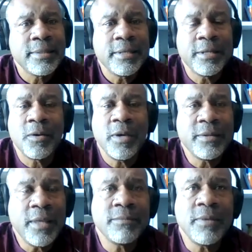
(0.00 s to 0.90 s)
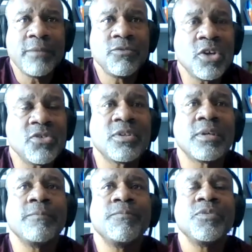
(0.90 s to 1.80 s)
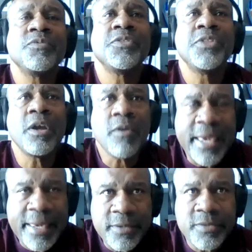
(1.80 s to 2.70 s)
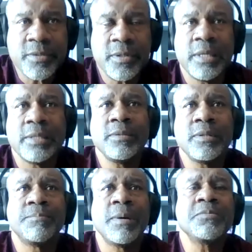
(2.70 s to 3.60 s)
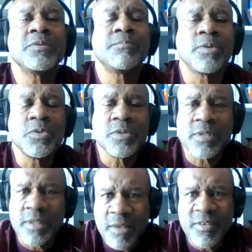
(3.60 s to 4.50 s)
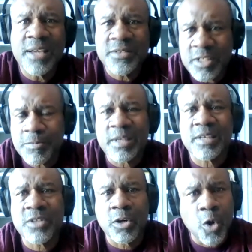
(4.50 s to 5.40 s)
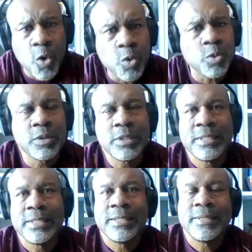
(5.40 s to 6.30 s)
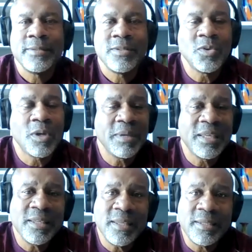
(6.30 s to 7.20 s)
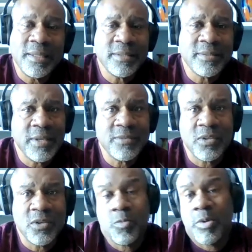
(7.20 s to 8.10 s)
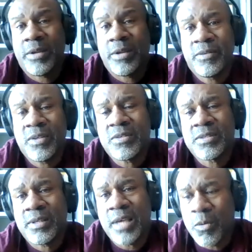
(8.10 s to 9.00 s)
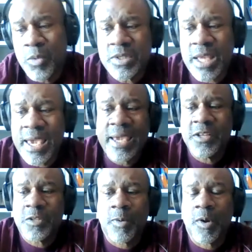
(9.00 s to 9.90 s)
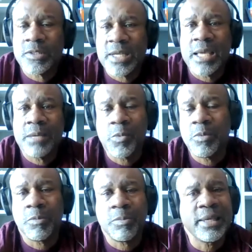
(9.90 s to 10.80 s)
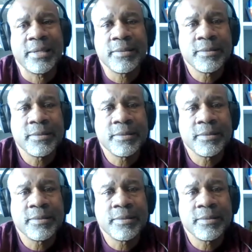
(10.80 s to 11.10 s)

And just for their age and the bumps and bruises that they've got just because they're old. I mean, it's a no-brainer. I wish I had this bar, John, when we were playing.